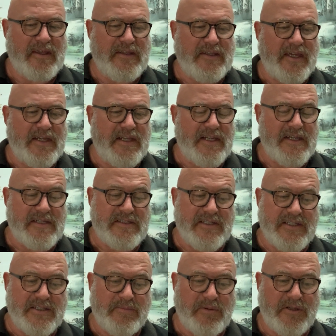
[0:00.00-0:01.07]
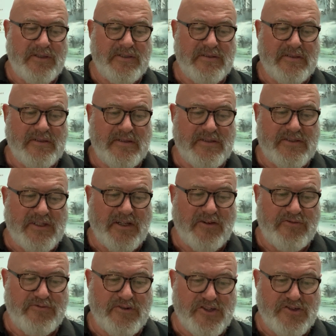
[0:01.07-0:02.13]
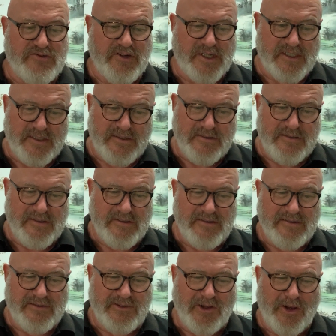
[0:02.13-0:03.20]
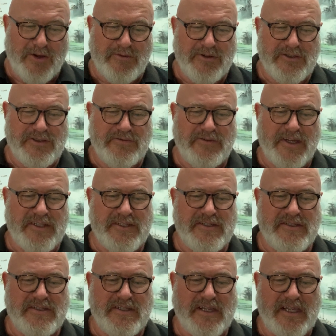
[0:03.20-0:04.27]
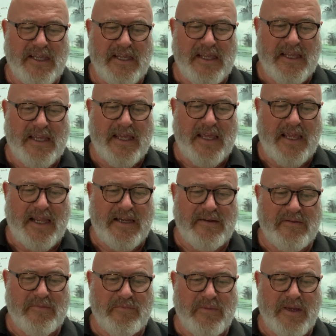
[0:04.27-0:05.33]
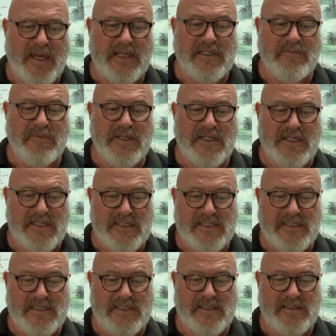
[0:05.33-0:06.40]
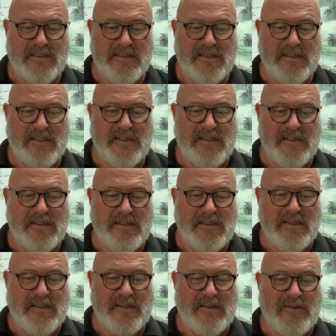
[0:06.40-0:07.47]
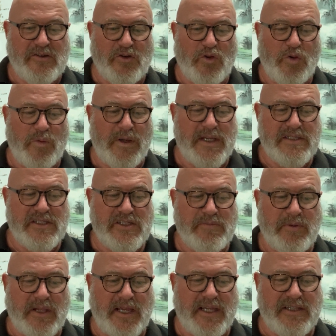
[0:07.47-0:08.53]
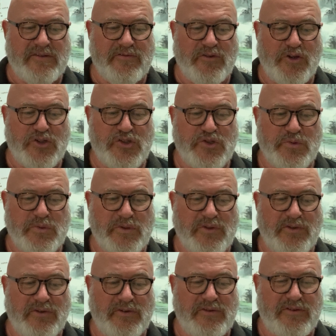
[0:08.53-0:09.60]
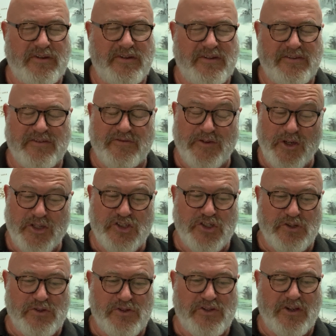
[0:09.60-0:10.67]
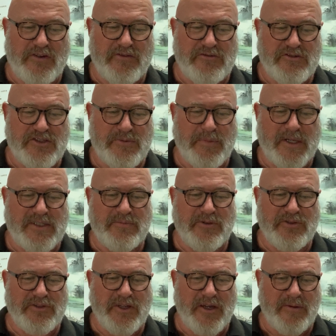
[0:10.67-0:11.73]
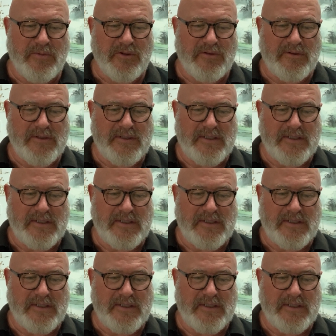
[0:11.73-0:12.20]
Yet he is disciplined, self-restricted, tolerant of others, and magnanimous, always displaying the virtues of a respectable noble.